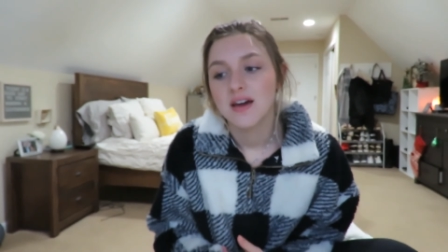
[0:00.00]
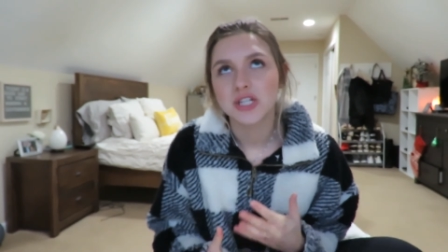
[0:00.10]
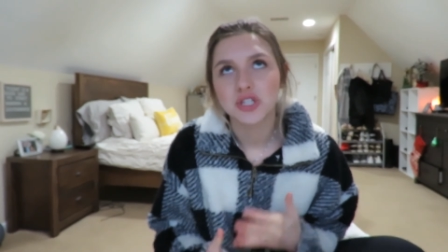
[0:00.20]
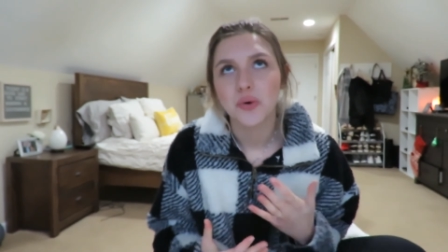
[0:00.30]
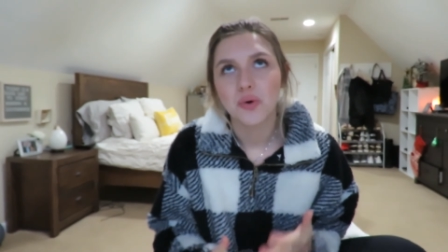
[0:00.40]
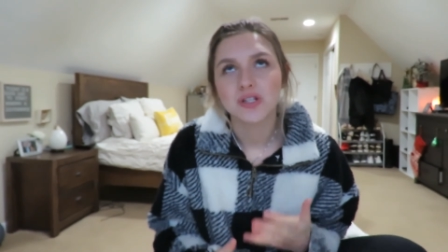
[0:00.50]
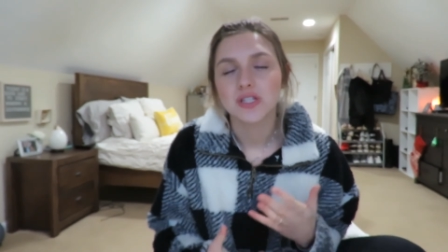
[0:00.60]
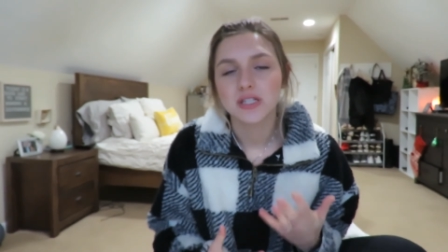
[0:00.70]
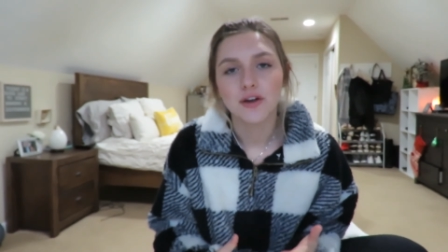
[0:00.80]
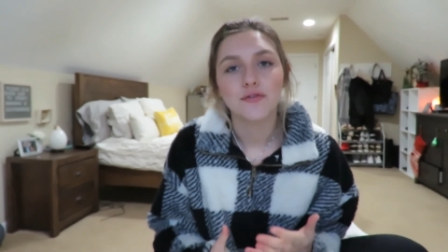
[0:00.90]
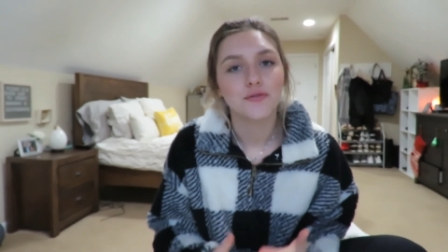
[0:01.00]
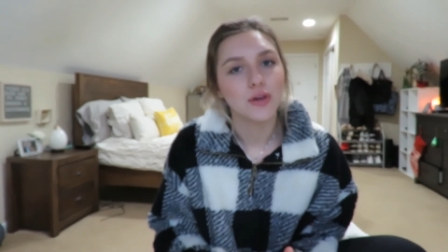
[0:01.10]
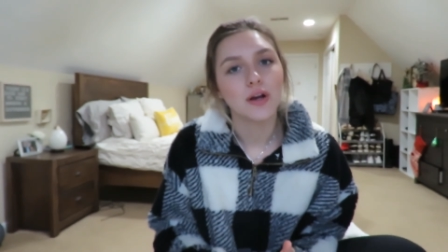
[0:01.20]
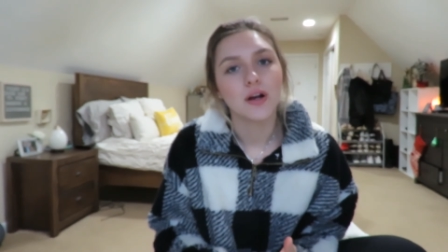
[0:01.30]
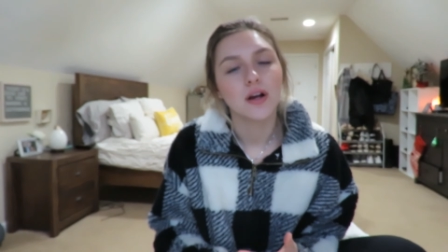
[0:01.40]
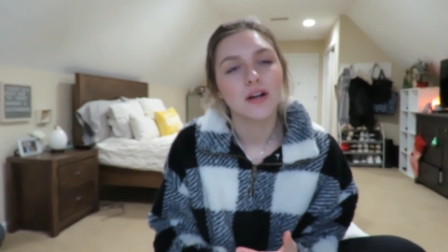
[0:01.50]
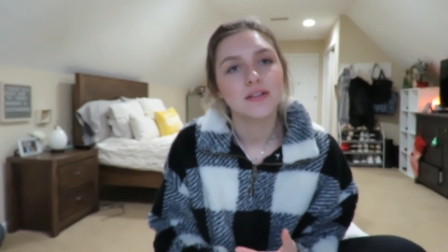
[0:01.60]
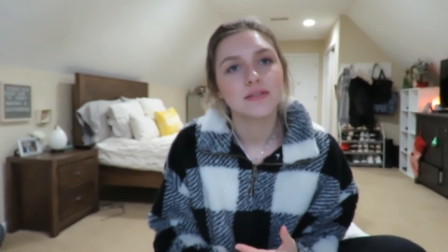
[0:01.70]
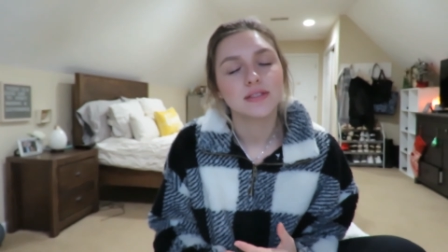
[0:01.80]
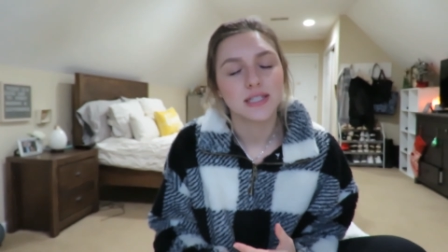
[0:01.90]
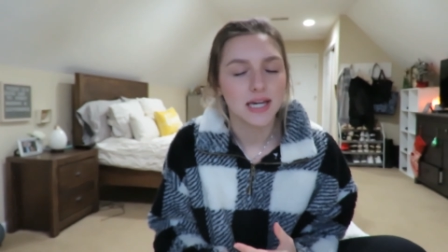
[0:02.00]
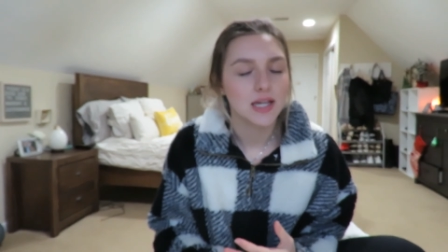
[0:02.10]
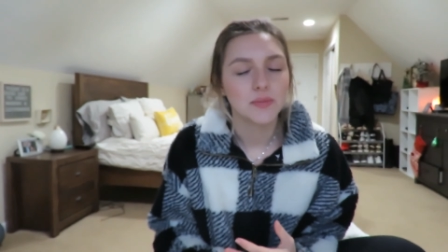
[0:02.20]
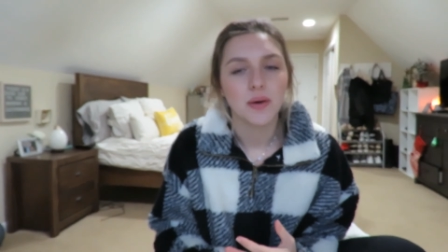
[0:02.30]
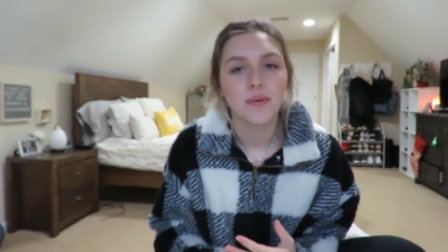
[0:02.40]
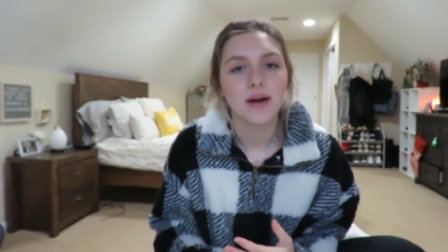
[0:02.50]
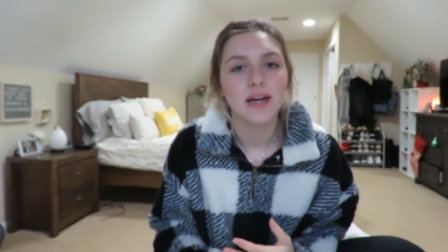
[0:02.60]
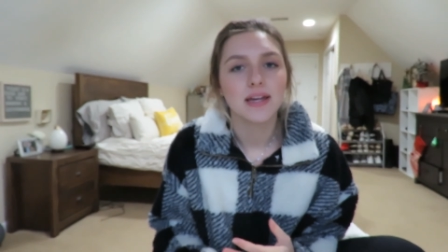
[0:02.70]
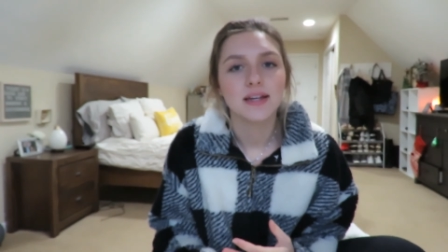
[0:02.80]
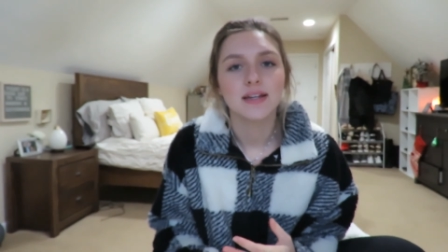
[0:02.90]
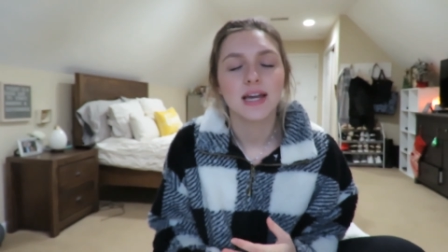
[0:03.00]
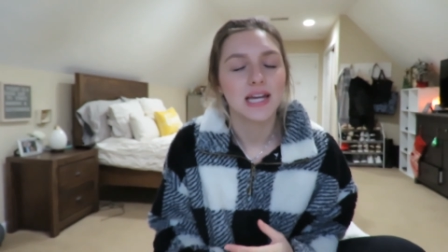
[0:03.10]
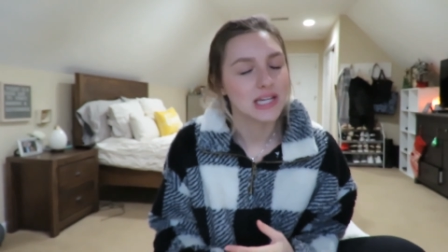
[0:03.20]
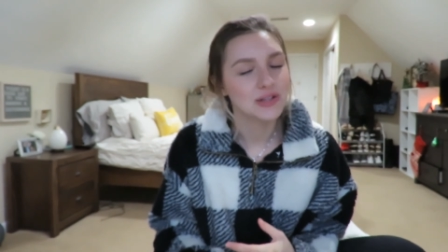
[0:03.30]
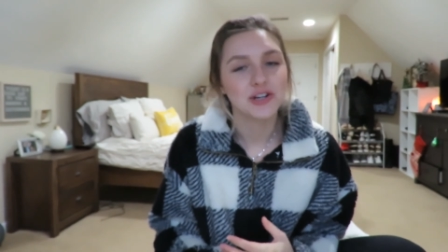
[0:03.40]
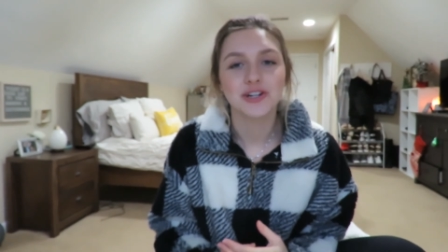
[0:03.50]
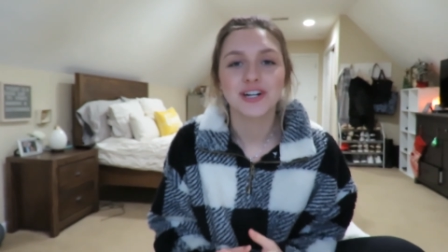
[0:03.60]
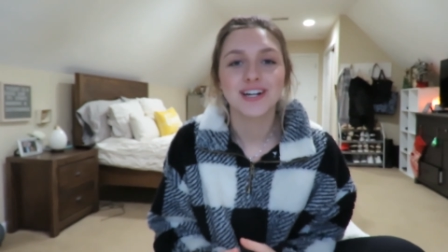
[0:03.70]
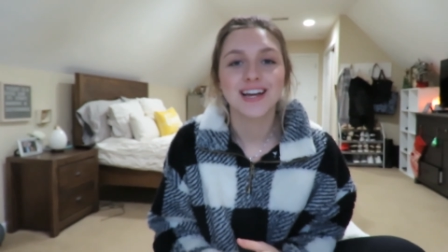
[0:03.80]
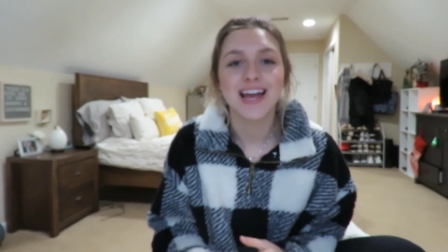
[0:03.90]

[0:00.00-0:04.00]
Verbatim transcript: I don't want to let fear get in my way any longer.